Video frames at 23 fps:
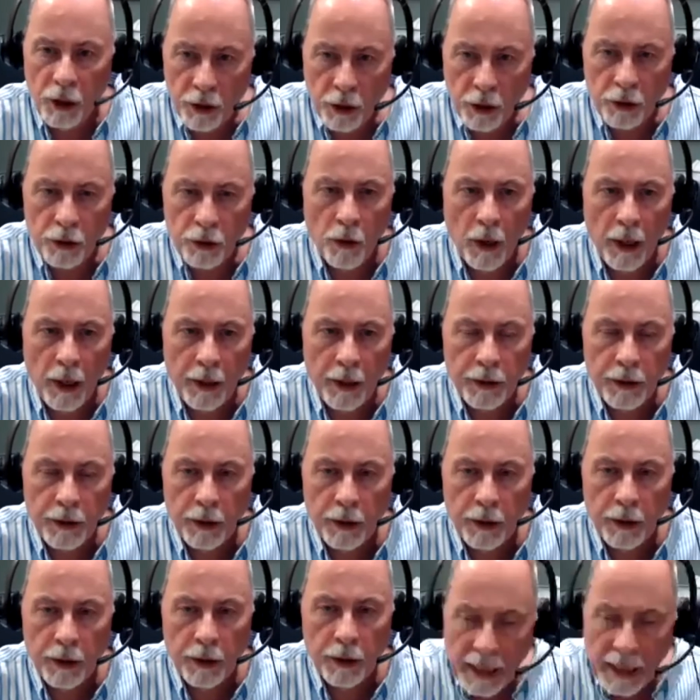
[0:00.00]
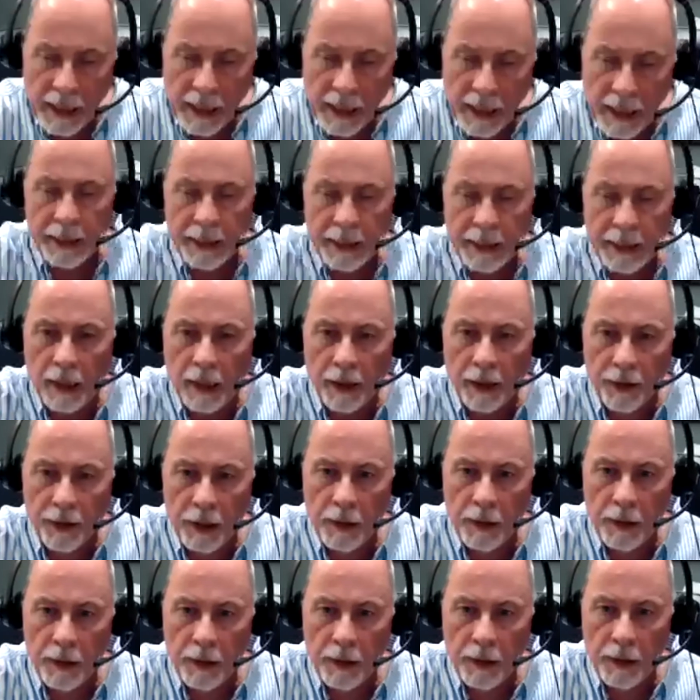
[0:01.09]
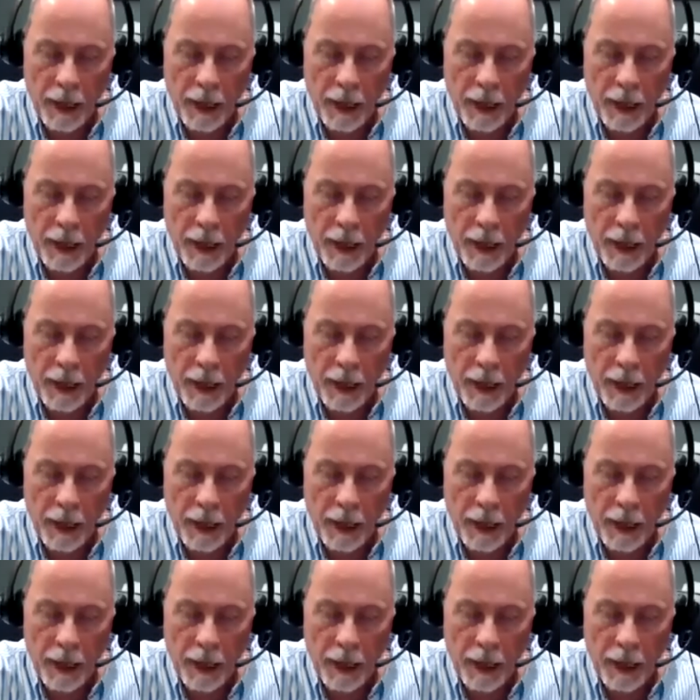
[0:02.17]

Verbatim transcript: Christ. He is the